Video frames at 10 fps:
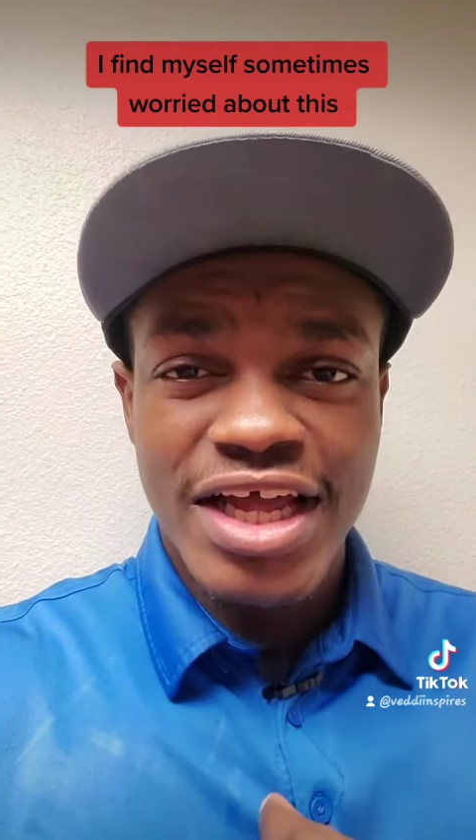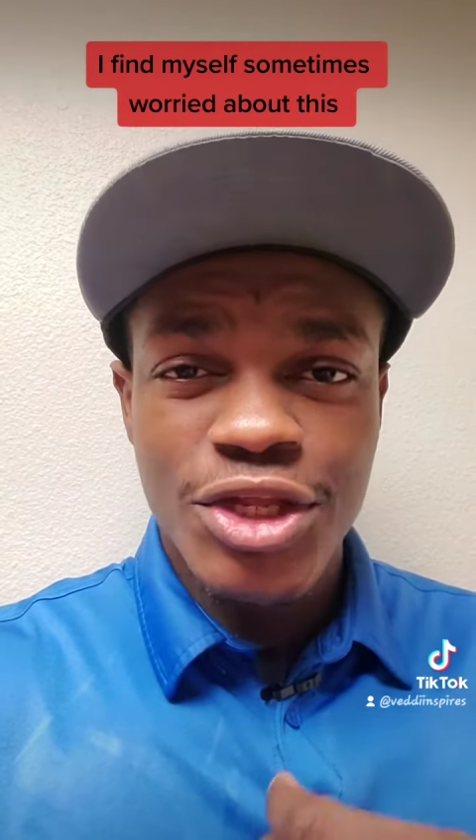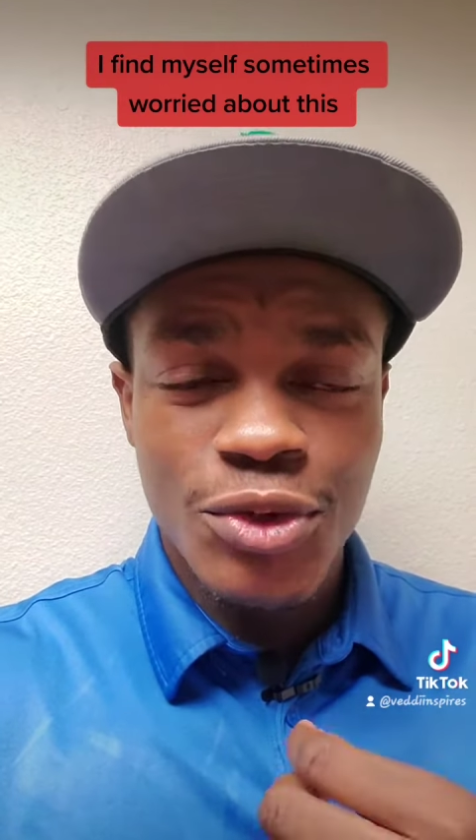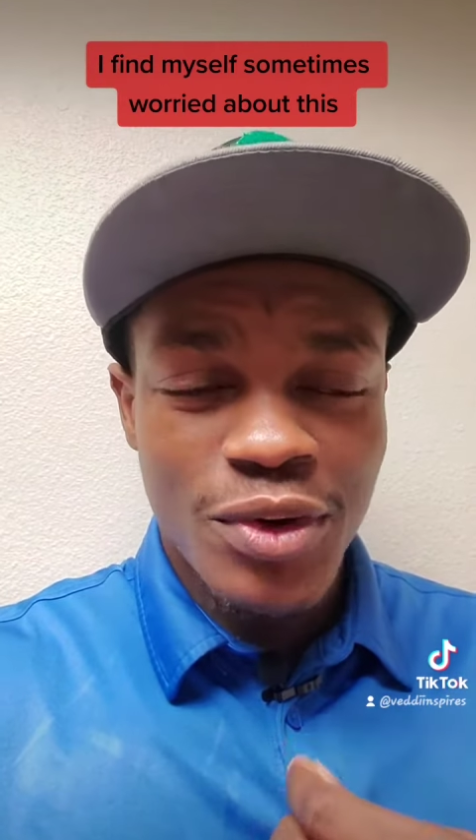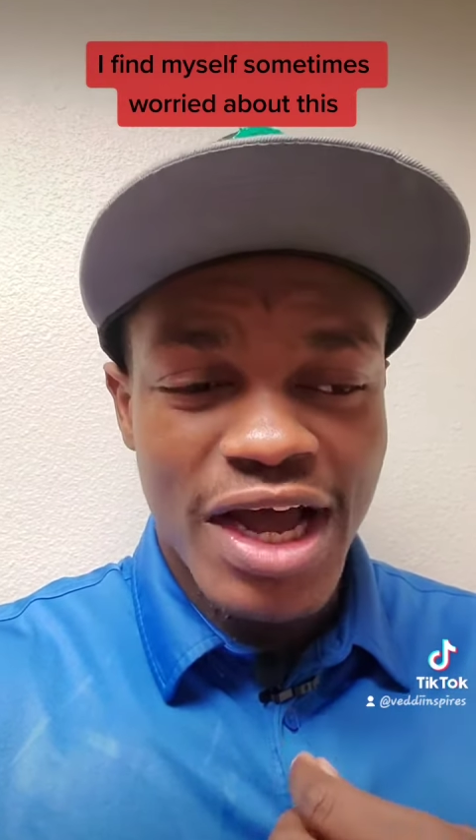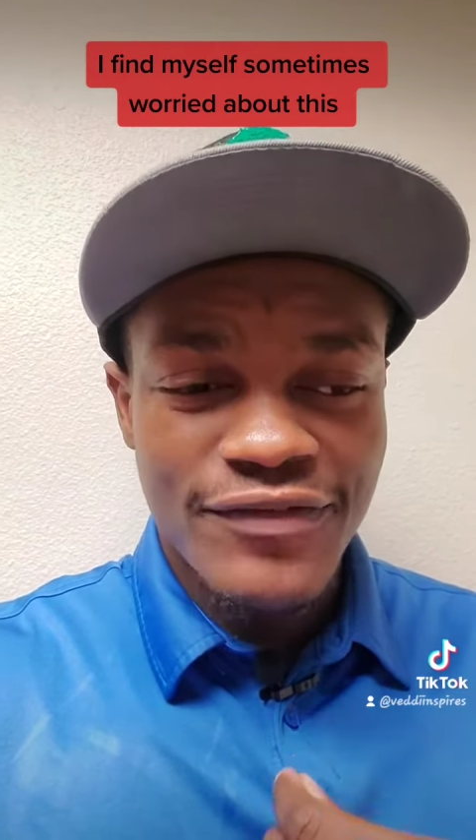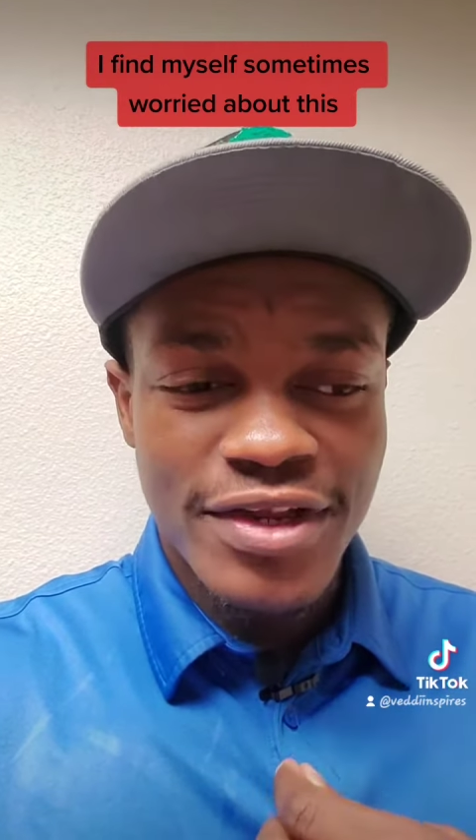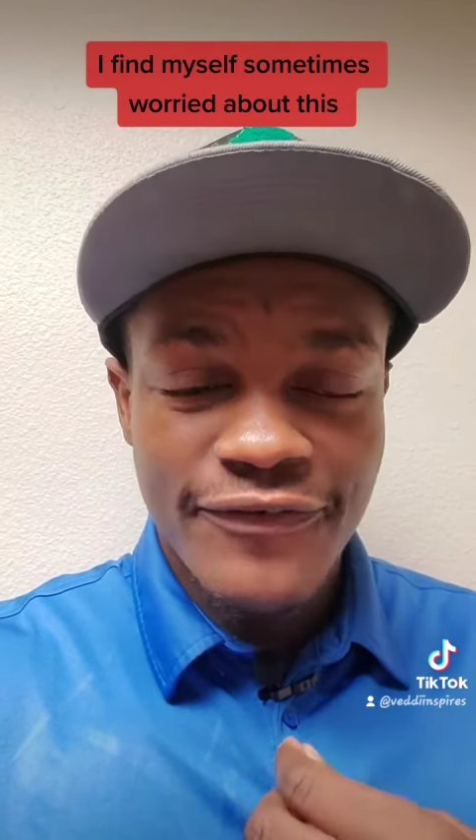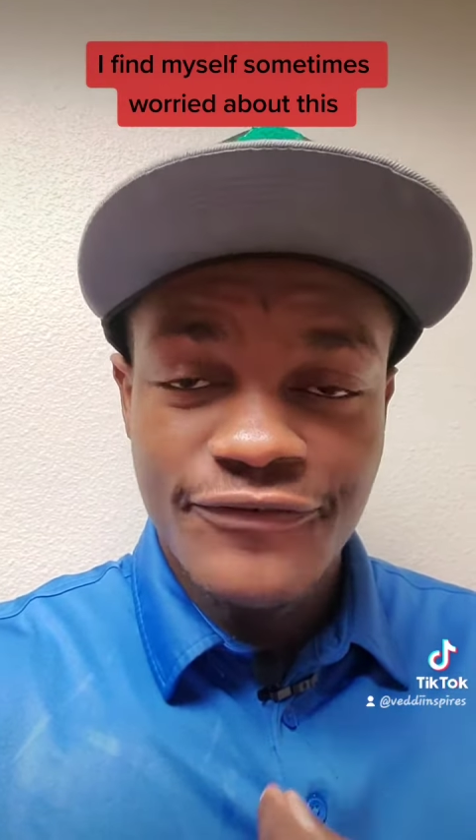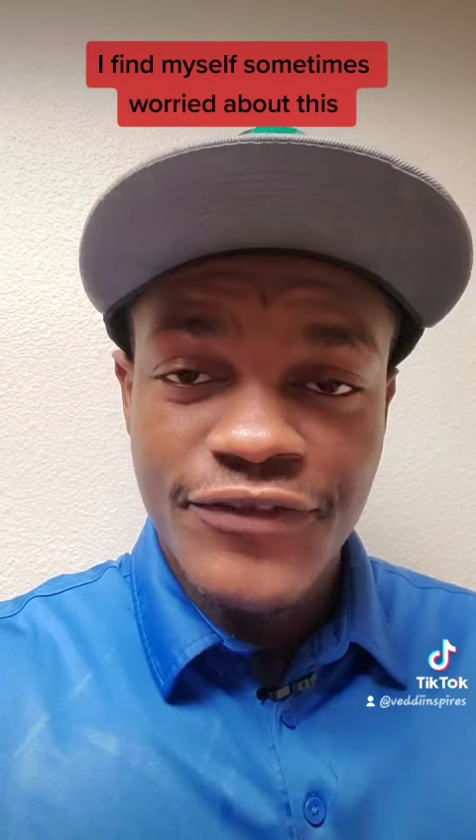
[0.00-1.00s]
that you will have
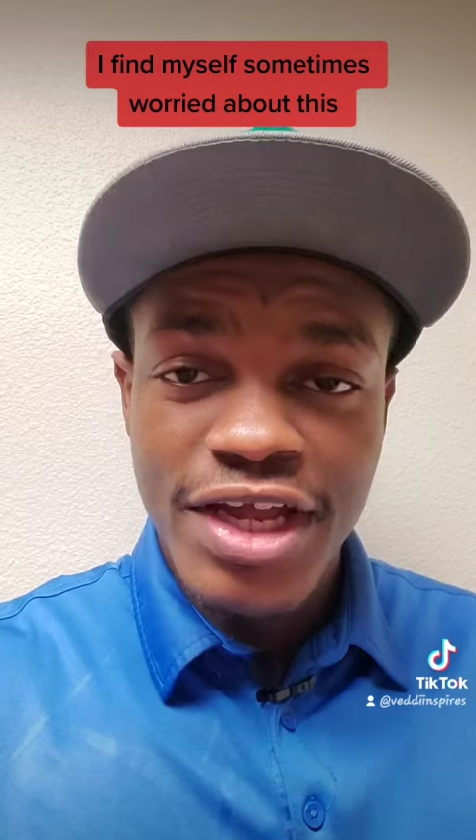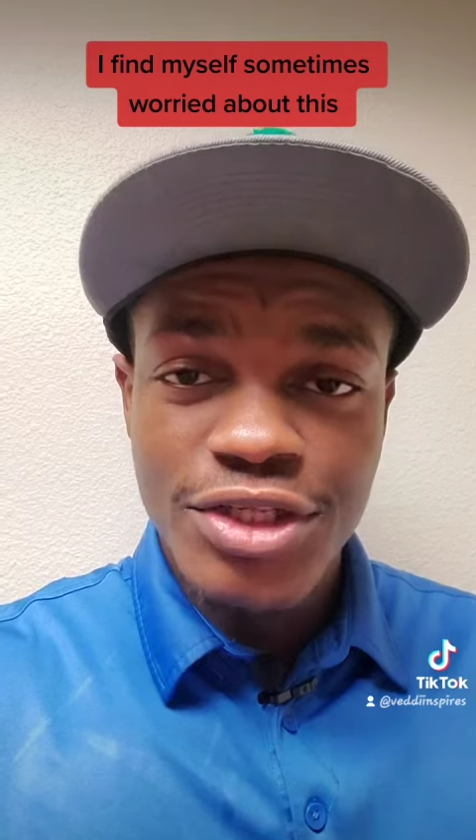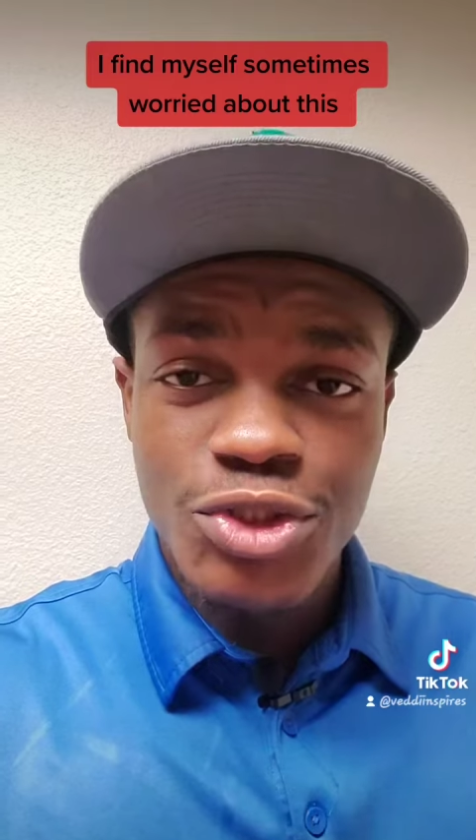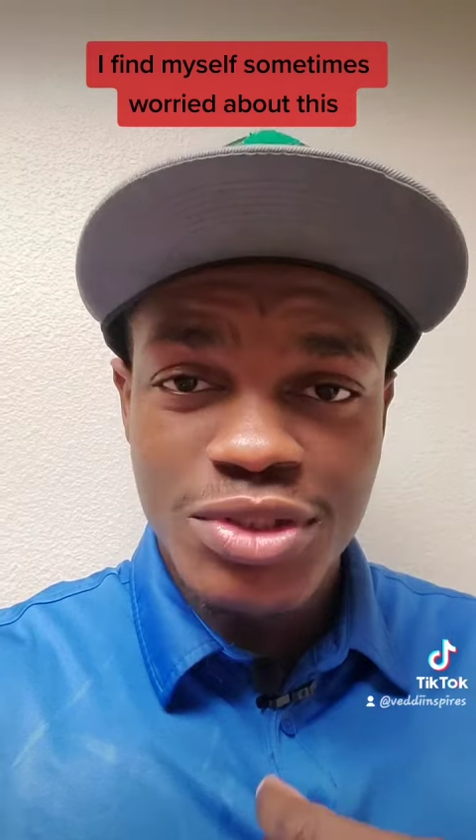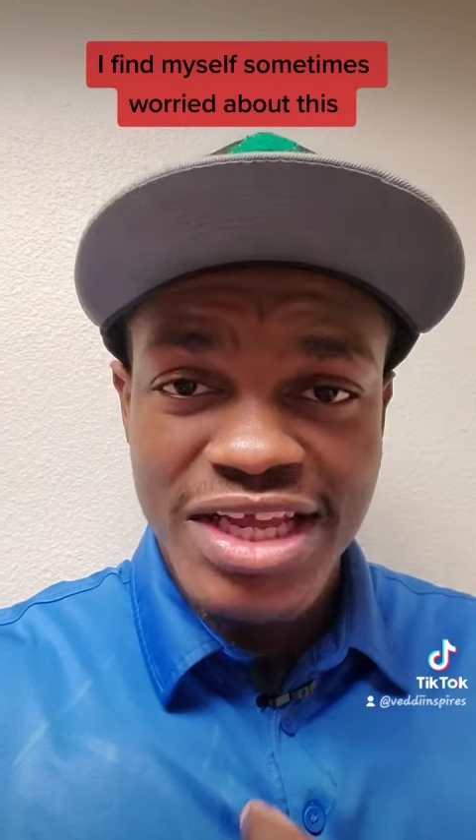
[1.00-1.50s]
enough faith to